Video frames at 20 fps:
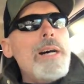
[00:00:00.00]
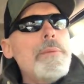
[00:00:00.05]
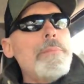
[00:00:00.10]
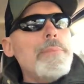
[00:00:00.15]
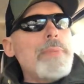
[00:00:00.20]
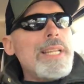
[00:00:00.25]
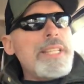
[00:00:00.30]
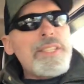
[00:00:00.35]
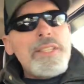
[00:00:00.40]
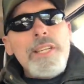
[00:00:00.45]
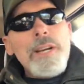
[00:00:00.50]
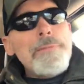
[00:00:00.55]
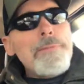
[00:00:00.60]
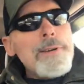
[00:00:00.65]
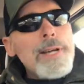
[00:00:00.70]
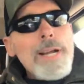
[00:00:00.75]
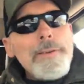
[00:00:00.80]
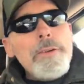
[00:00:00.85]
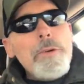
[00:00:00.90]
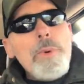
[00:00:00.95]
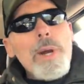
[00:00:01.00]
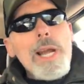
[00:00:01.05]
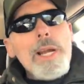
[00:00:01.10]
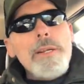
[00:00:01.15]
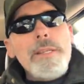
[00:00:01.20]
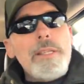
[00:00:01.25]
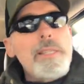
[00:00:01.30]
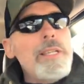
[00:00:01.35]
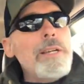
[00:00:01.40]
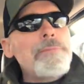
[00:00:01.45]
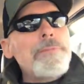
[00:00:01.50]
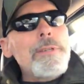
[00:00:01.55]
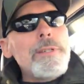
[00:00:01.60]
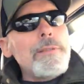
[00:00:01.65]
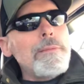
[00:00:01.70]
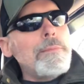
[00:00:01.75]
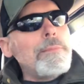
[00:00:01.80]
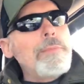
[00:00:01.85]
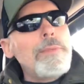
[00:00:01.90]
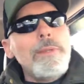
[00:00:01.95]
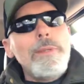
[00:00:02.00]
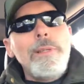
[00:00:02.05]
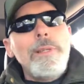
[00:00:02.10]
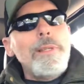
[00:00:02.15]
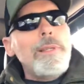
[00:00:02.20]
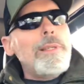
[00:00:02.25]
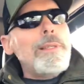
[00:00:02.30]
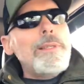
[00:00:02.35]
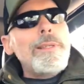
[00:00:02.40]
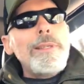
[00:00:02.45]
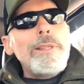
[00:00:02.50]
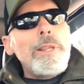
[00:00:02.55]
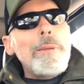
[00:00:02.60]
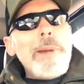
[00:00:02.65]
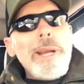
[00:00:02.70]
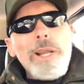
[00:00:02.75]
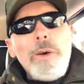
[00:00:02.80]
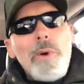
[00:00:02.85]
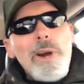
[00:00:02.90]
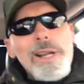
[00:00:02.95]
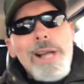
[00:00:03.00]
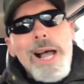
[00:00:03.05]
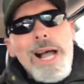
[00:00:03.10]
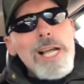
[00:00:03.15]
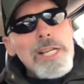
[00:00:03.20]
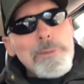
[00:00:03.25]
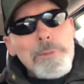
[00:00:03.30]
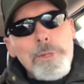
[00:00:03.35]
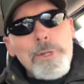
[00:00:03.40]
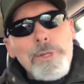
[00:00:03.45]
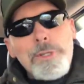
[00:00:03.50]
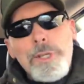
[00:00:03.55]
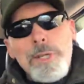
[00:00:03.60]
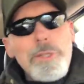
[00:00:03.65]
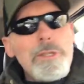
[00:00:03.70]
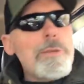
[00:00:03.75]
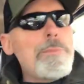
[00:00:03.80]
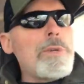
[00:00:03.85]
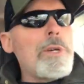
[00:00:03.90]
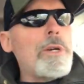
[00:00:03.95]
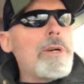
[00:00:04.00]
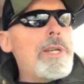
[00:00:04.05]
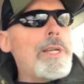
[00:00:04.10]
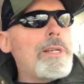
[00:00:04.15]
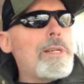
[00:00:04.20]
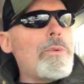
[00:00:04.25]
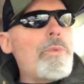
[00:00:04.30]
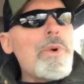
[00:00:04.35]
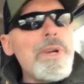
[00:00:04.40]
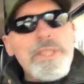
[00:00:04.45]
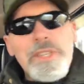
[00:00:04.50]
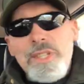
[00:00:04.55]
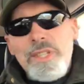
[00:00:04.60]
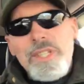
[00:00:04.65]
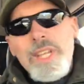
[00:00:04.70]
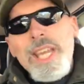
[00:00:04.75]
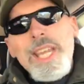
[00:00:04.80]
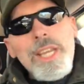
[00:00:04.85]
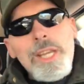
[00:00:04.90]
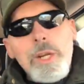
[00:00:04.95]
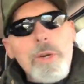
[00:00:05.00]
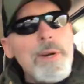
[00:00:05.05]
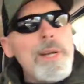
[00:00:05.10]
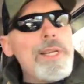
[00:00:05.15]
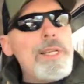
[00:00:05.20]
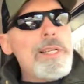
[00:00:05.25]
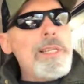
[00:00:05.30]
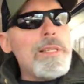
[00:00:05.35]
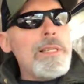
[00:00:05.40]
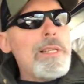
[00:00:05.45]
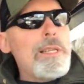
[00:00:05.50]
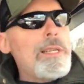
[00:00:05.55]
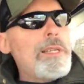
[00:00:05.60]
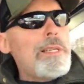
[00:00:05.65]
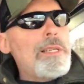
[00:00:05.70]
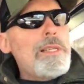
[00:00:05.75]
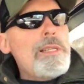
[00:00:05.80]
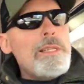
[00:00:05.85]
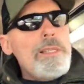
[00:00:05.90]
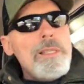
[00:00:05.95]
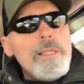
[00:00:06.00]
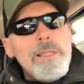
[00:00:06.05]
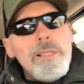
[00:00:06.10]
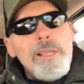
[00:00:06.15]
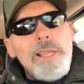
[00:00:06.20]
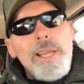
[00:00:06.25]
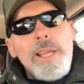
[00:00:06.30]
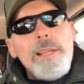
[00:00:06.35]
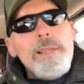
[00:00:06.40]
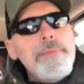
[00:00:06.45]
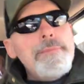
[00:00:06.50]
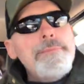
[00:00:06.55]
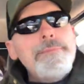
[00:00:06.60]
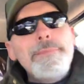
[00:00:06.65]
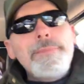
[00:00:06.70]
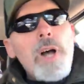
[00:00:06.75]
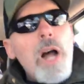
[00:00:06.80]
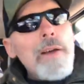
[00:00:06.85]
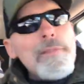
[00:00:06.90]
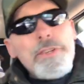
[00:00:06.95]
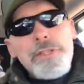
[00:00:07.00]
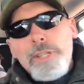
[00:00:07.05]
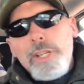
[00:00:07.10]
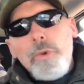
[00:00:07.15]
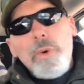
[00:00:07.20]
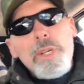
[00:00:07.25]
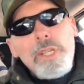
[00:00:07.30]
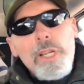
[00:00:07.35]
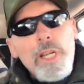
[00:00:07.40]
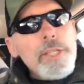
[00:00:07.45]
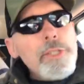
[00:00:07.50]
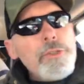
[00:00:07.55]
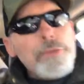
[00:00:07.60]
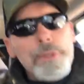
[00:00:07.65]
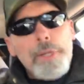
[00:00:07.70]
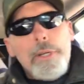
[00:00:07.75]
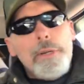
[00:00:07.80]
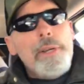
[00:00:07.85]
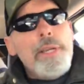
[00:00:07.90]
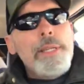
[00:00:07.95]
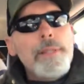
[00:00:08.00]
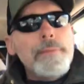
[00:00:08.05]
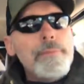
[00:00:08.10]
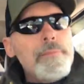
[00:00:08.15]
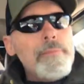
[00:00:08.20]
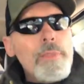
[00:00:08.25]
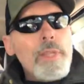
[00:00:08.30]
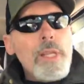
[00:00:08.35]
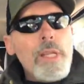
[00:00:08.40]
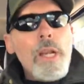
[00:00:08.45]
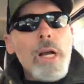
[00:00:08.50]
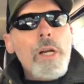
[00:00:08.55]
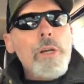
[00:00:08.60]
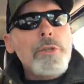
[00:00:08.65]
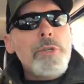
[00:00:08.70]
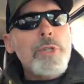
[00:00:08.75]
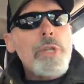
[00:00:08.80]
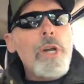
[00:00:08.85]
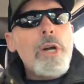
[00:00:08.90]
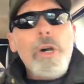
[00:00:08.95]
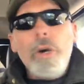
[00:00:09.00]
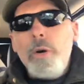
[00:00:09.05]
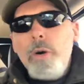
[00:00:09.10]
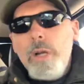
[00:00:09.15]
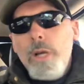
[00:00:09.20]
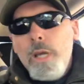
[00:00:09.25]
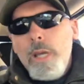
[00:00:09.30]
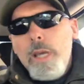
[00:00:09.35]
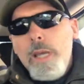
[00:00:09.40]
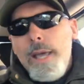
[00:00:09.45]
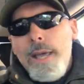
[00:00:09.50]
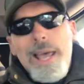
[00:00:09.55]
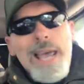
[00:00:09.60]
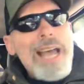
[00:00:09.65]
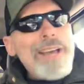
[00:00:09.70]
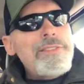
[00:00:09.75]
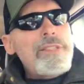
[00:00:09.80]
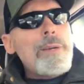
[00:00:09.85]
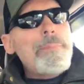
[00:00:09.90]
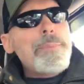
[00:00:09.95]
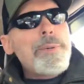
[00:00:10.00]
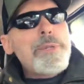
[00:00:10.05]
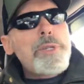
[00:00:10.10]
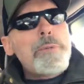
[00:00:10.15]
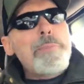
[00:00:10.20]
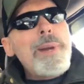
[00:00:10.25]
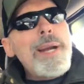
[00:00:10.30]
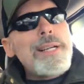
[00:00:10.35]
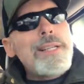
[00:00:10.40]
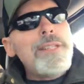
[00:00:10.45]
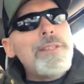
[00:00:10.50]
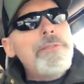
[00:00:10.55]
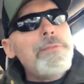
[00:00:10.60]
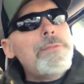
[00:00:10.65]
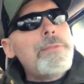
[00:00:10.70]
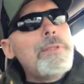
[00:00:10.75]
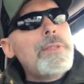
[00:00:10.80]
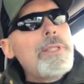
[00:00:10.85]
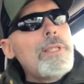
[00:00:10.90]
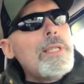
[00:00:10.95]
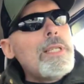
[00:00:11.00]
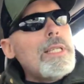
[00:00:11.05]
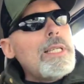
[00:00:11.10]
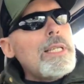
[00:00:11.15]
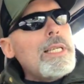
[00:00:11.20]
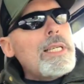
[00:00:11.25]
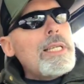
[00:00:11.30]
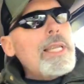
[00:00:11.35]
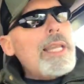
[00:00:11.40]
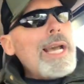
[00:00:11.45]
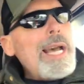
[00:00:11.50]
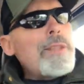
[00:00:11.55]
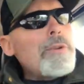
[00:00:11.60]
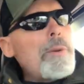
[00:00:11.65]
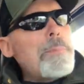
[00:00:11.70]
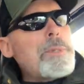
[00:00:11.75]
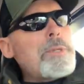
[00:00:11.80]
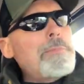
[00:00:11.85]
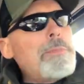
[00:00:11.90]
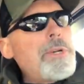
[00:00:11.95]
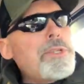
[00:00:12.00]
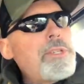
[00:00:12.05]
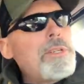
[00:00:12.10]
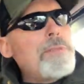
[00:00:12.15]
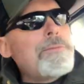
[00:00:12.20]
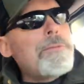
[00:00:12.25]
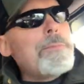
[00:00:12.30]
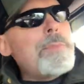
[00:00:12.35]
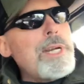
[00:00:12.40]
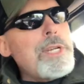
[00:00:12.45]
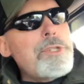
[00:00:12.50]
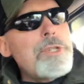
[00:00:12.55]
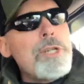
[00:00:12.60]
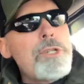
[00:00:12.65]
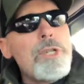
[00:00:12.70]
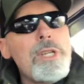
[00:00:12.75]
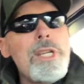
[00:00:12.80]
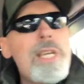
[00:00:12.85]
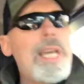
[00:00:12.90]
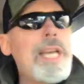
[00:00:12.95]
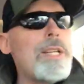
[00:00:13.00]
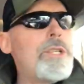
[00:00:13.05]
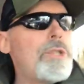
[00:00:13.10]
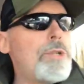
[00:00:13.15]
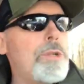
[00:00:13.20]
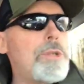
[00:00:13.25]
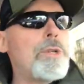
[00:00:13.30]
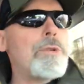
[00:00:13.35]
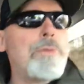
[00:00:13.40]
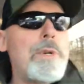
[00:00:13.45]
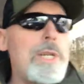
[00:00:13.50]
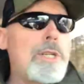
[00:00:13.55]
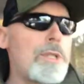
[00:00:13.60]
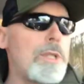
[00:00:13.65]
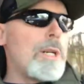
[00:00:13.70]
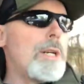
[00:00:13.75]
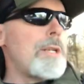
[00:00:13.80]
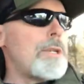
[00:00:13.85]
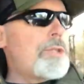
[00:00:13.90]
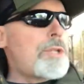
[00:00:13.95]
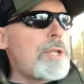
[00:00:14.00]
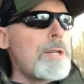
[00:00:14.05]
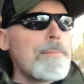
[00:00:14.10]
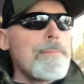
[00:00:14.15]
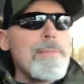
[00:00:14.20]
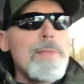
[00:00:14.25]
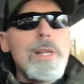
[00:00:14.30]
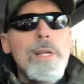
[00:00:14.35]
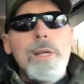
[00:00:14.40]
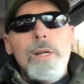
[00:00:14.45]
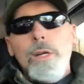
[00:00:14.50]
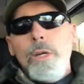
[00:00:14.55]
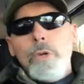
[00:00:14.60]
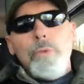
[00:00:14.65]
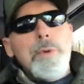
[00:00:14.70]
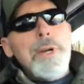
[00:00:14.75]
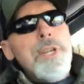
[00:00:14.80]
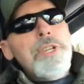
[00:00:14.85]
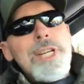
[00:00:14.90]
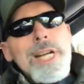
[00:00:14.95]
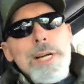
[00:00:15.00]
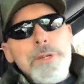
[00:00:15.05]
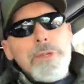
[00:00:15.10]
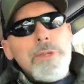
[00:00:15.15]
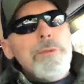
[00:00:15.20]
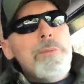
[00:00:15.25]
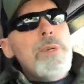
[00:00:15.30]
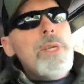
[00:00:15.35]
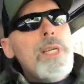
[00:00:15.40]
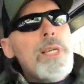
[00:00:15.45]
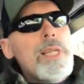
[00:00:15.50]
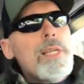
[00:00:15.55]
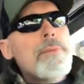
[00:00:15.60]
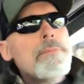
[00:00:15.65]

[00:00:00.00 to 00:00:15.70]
it's different everywhere. It's different no matter what hospital system you're in, and what state you're in, and obviously what country you're in. So have some perspective. Gather up as much information as you can. Do your research. Reach out to me.